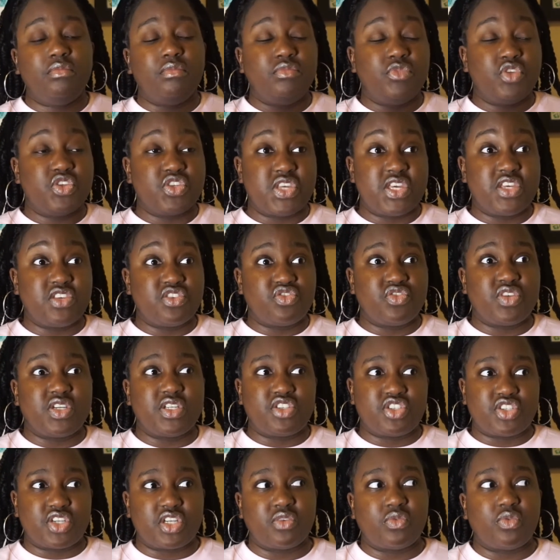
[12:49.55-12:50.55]
just history
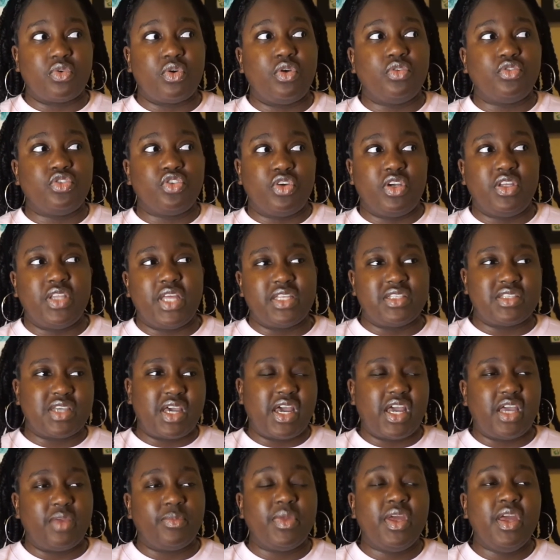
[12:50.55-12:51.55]
in general during that
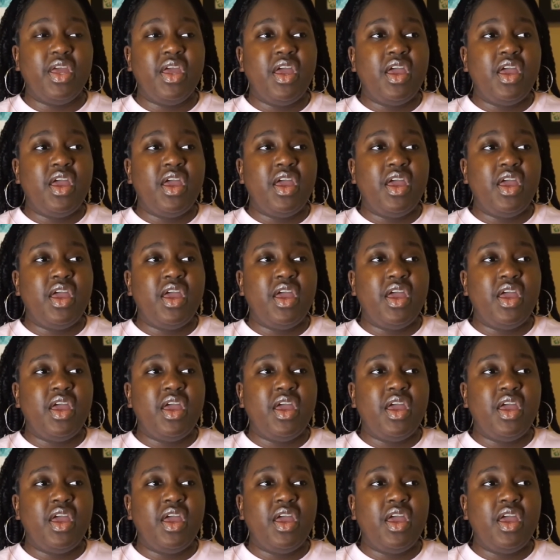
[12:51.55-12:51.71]
time,